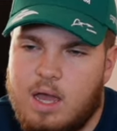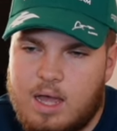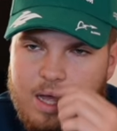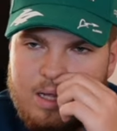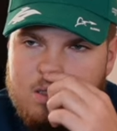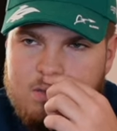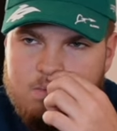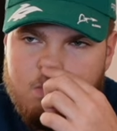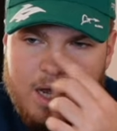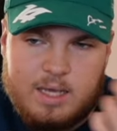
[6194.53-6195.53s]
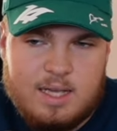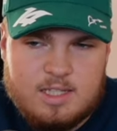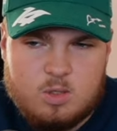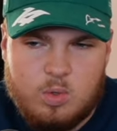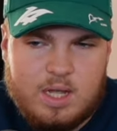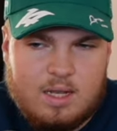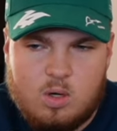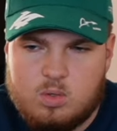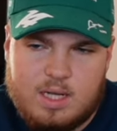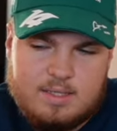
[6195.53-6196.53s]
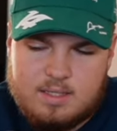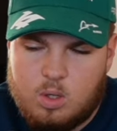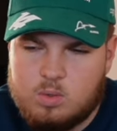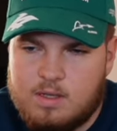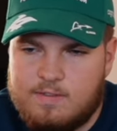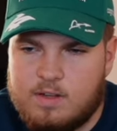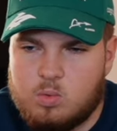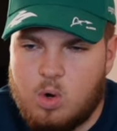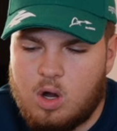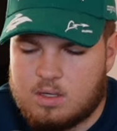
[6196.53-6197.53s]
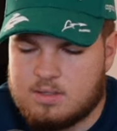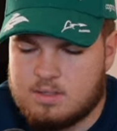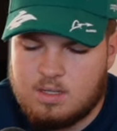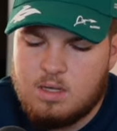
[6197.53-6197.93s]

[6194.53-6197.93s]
And I guess we can now test out if it works.